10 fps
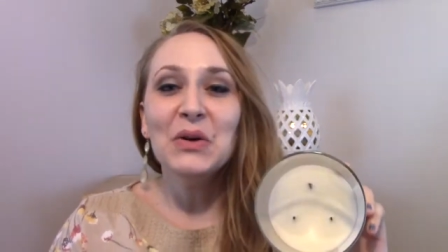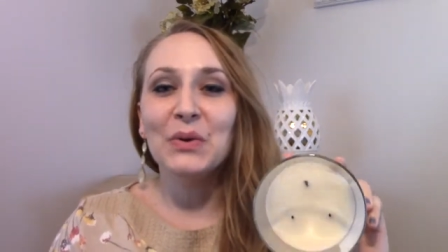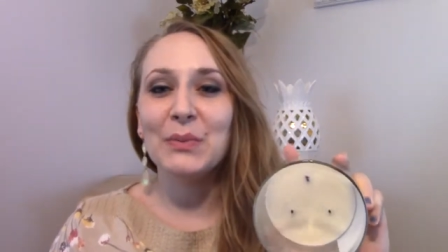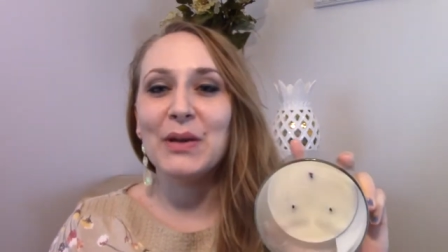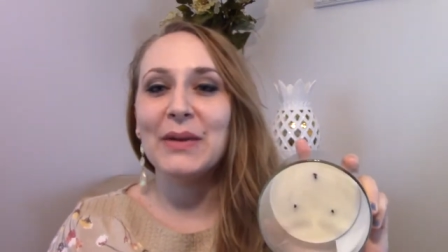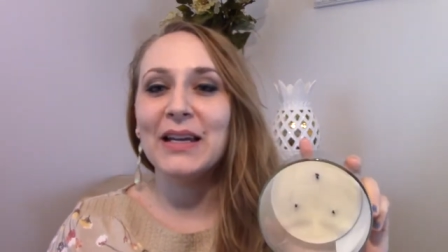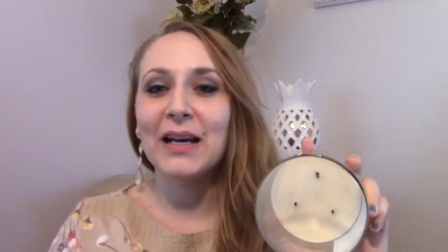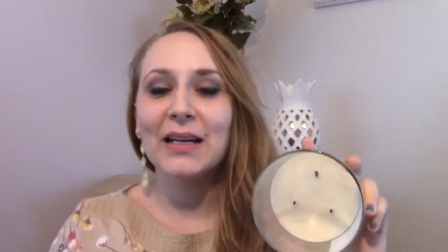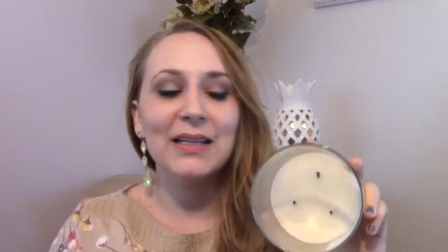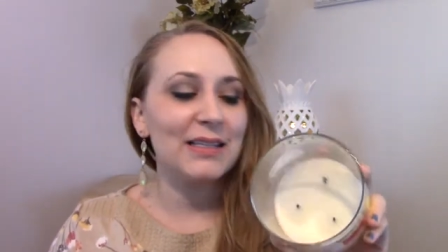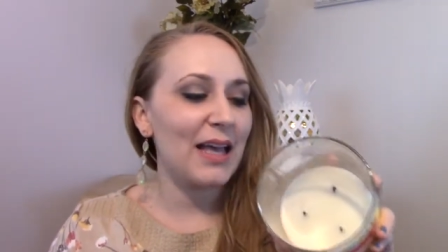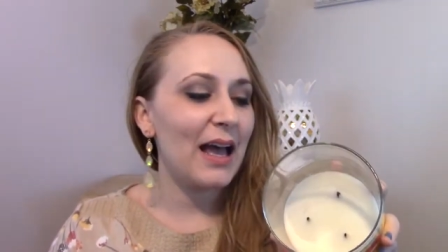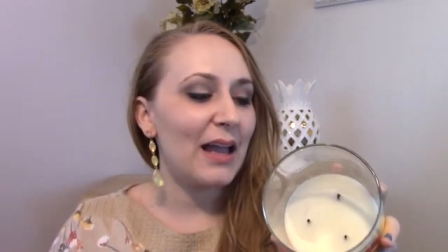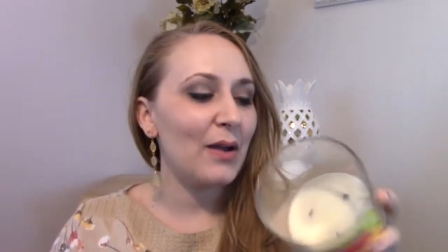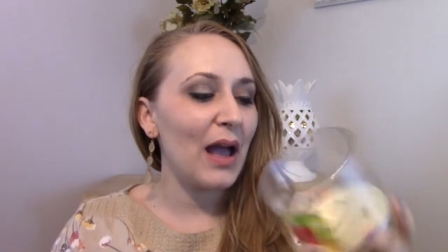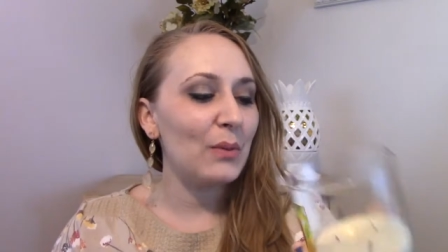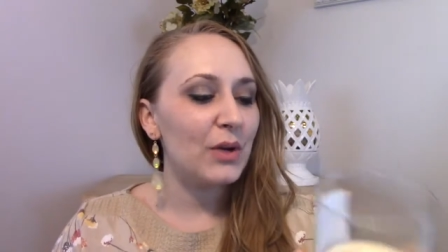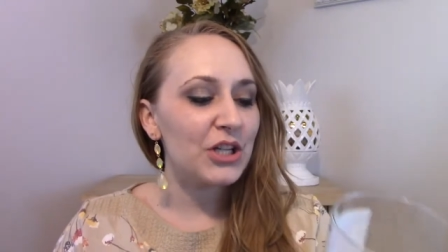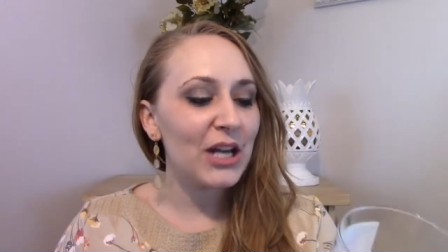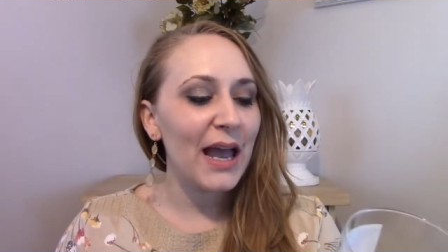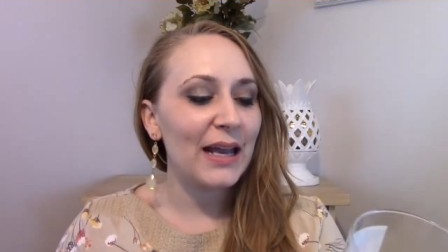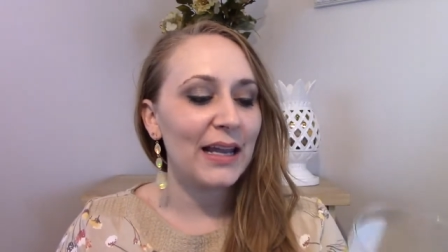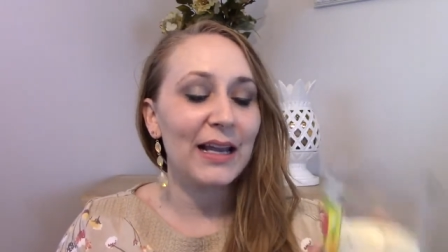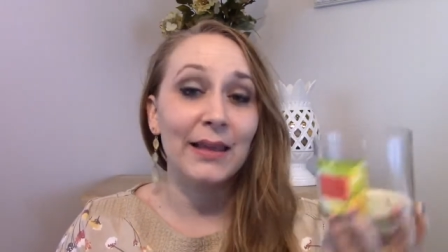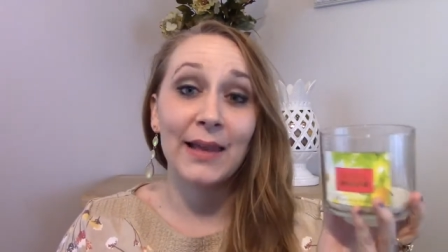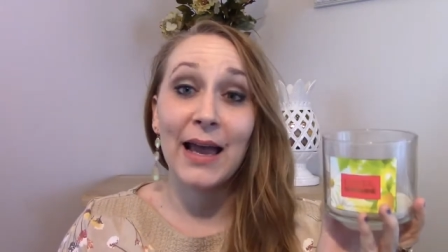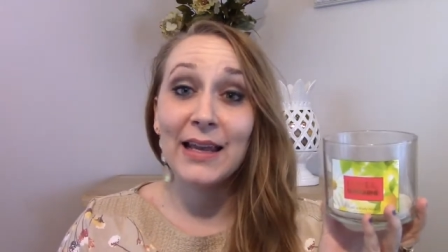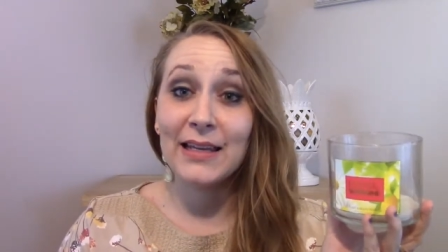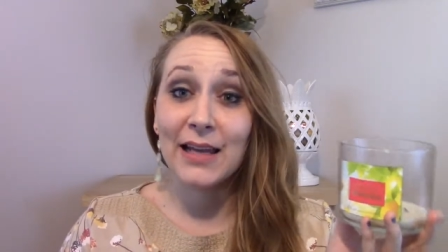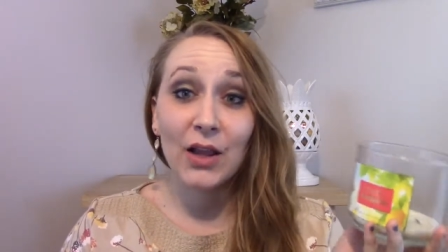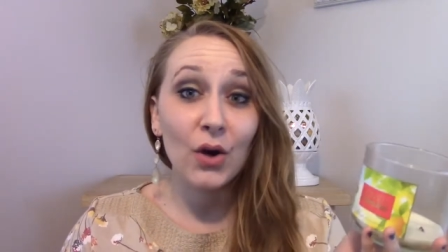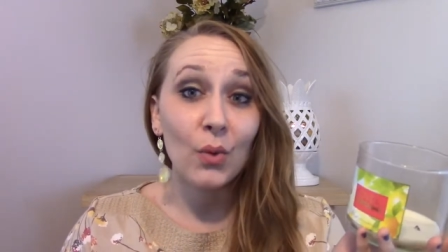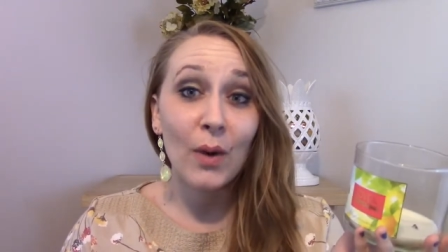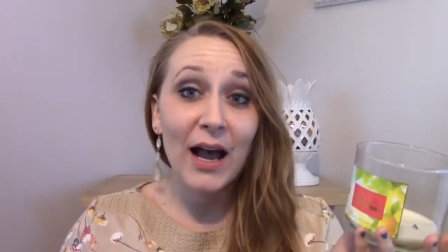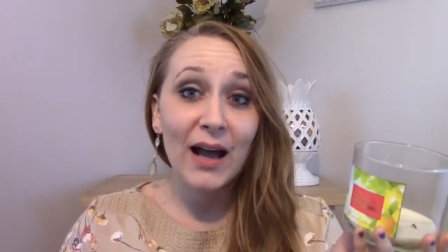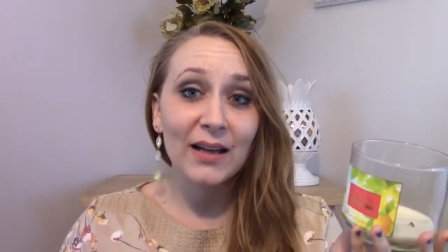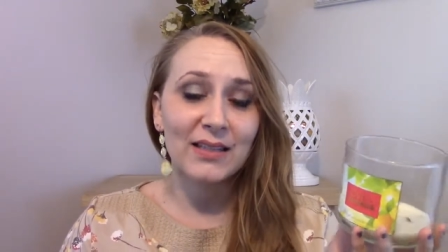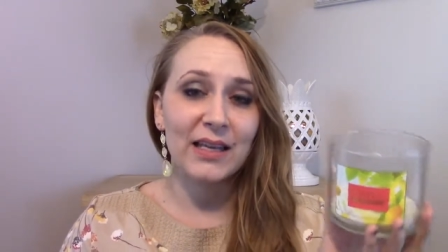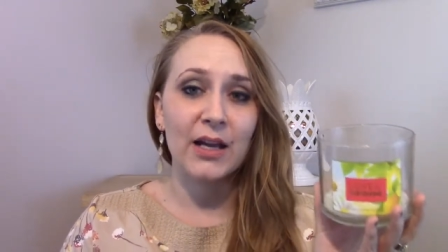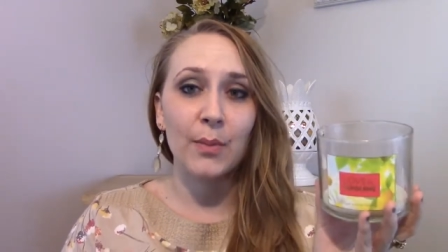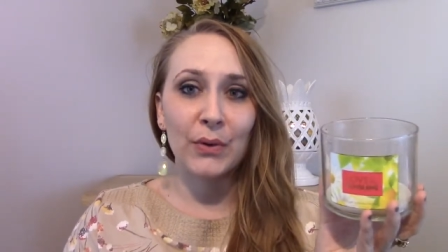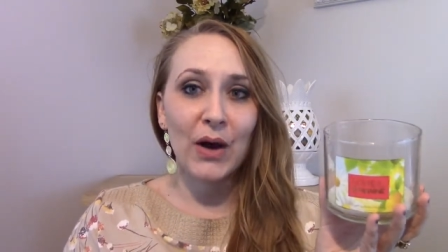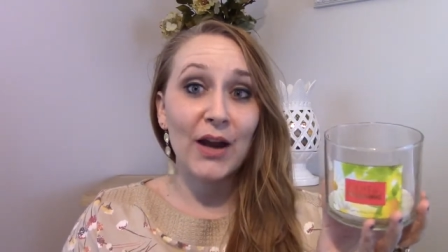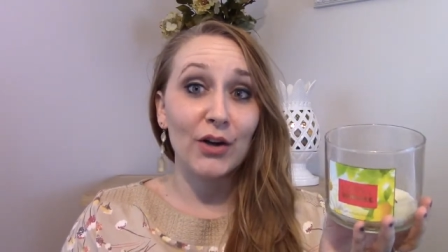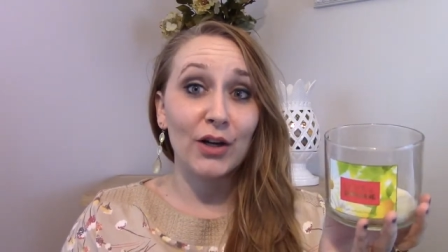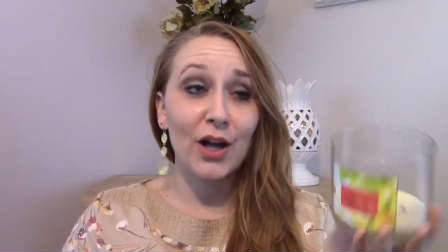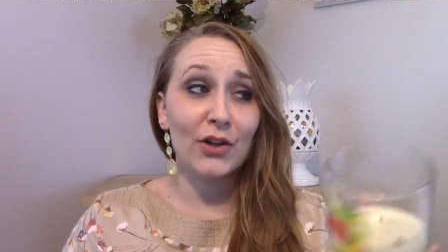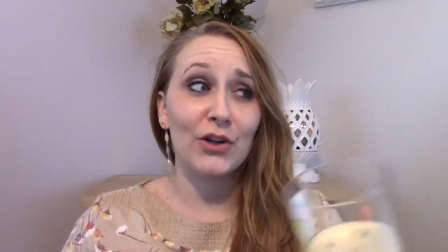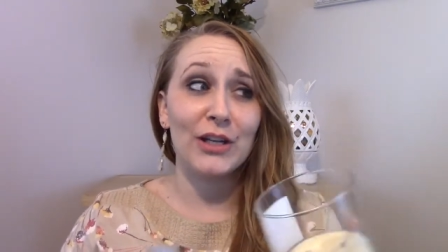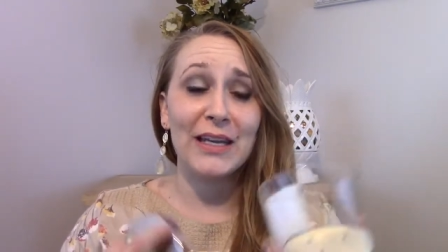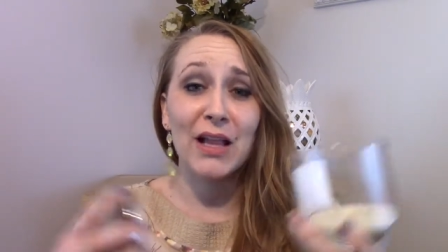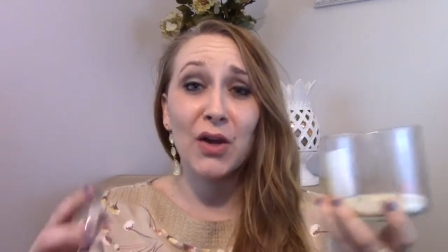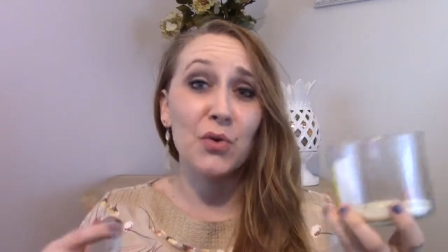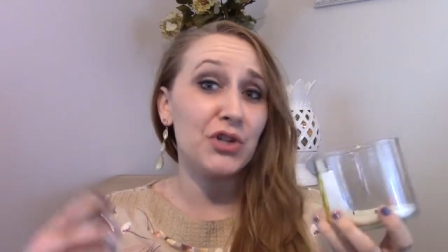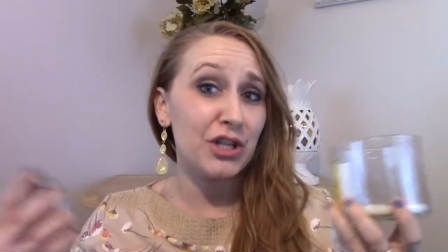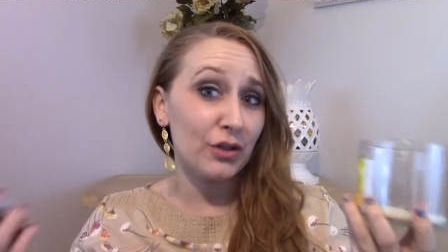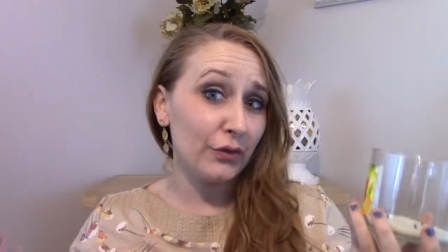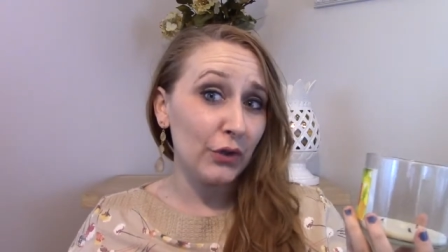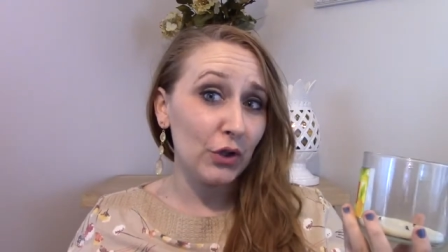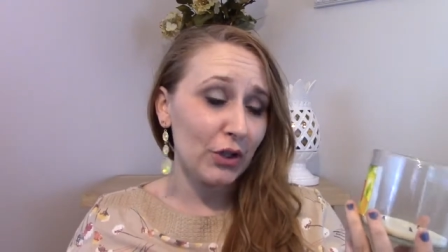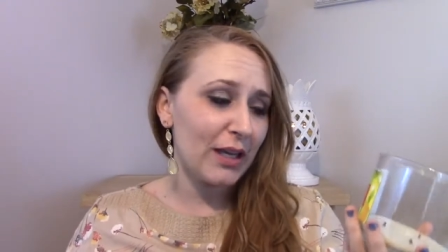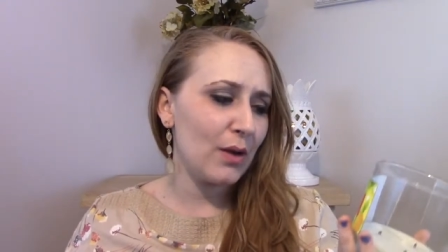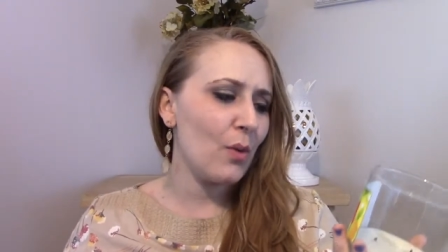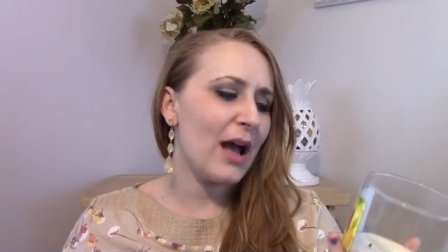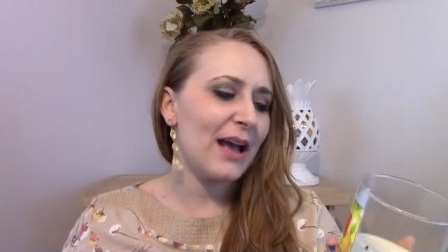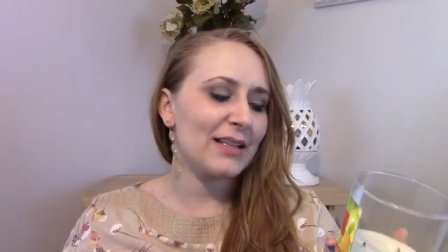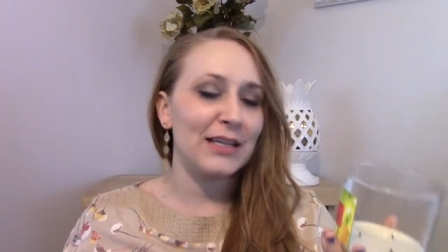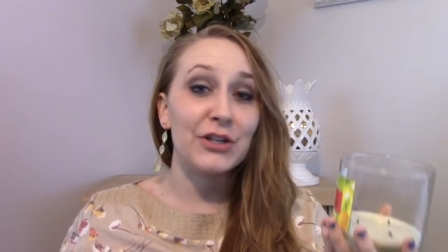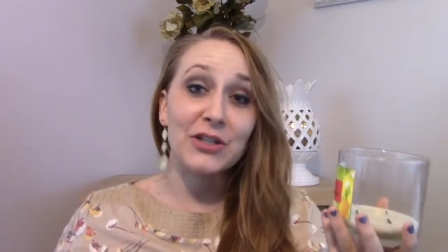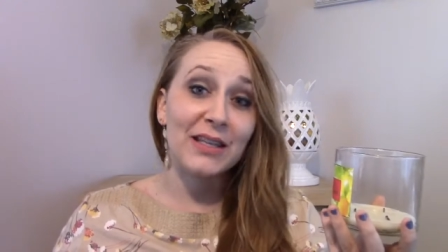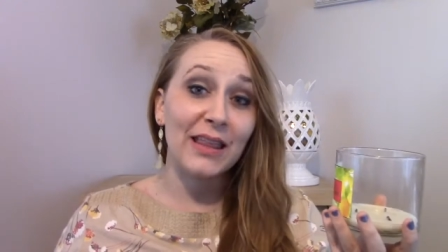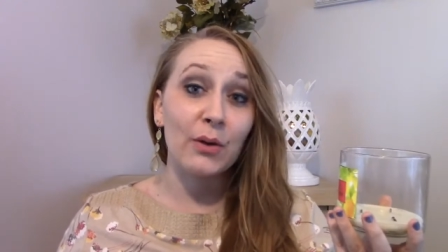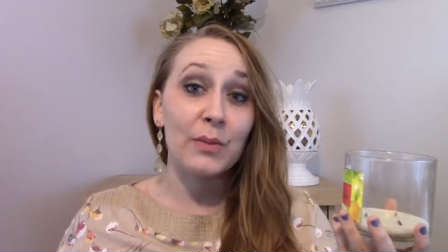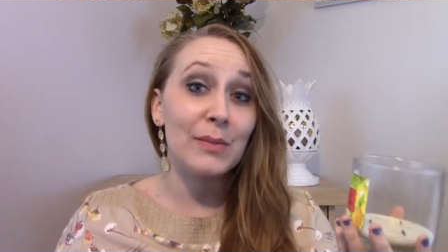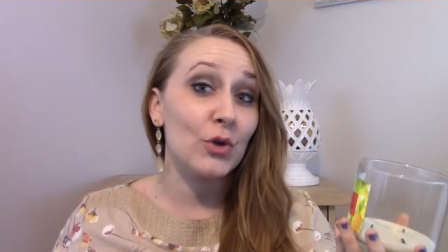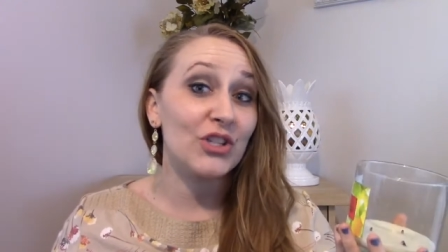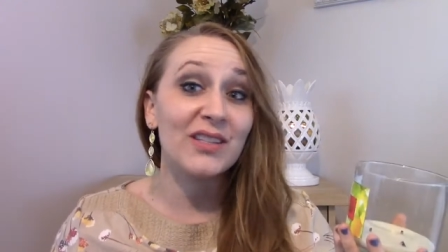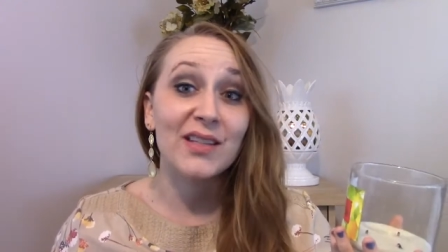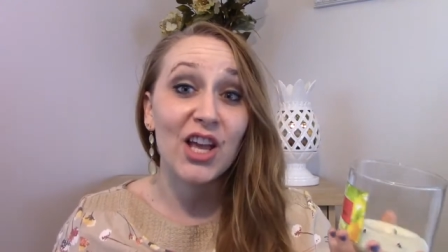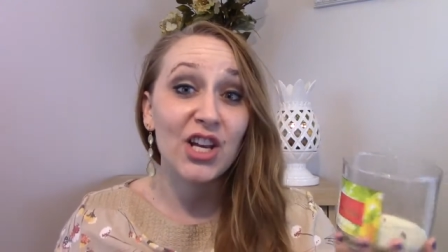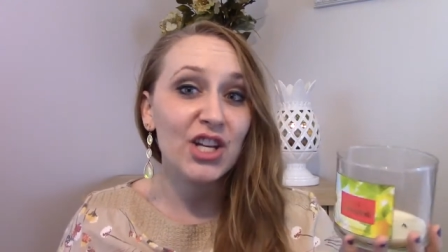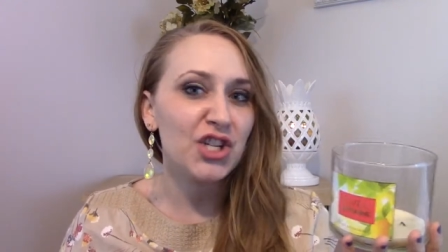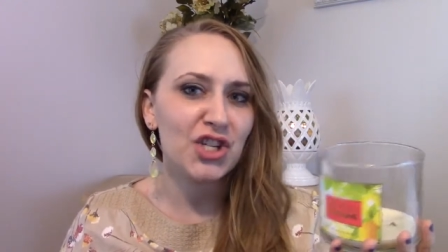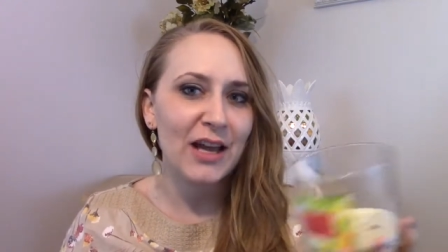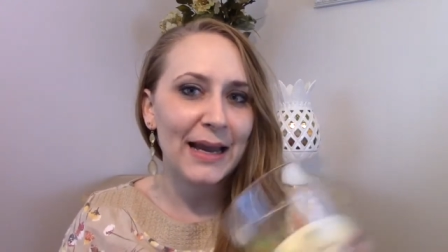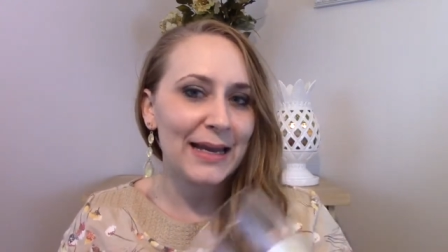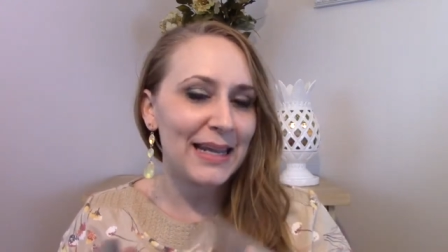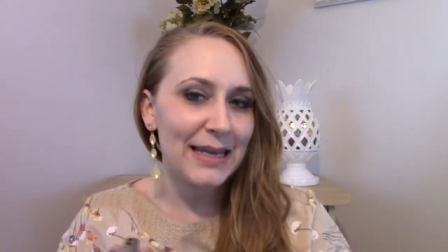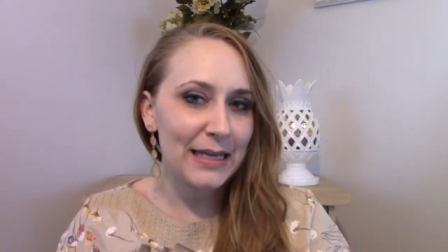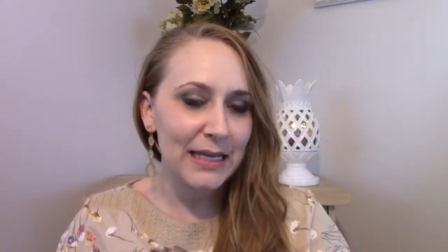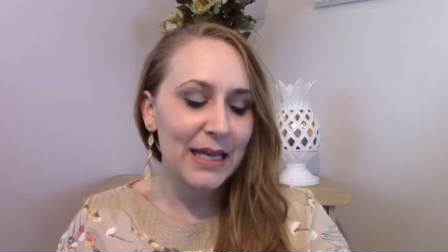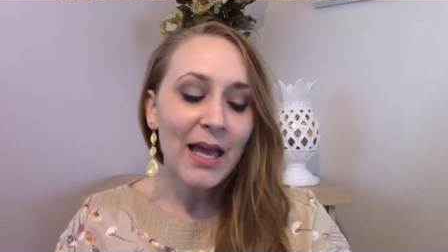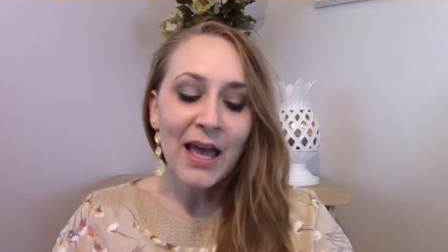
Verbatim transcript: would be because I, I wish it had like a light yellow wax, like a brighter colored yellow cheerful looking wax. I just think that would be more sunshine-y.